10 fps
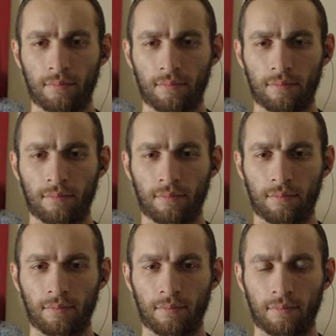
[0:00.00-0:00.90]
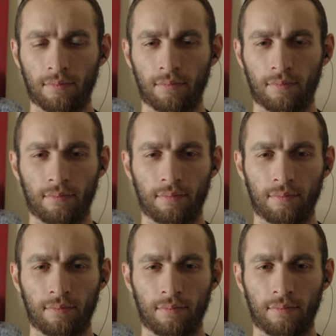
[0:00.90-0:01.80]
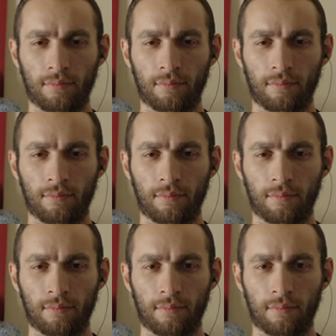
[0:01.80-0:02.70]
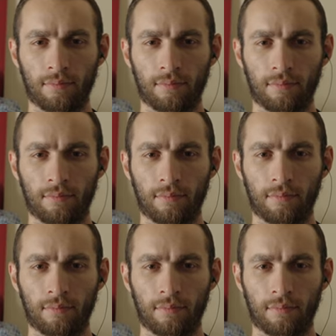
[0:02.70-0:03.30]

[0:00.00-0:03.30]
The person shown says nothing.